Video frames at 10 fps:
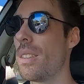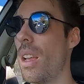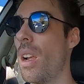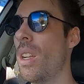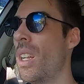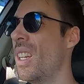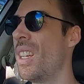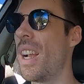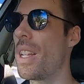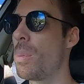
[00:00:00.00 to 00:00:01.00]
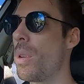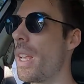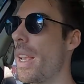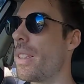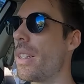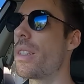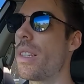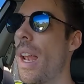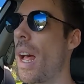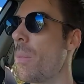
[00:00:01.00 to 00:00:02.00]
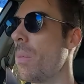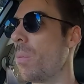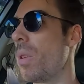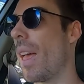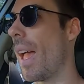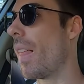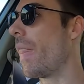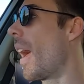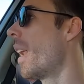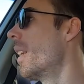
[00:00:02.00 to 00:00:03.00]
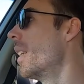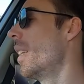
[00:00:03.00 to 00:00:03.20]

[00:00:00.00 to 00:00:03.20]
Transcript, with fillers: So it's pretty easy to set up without that.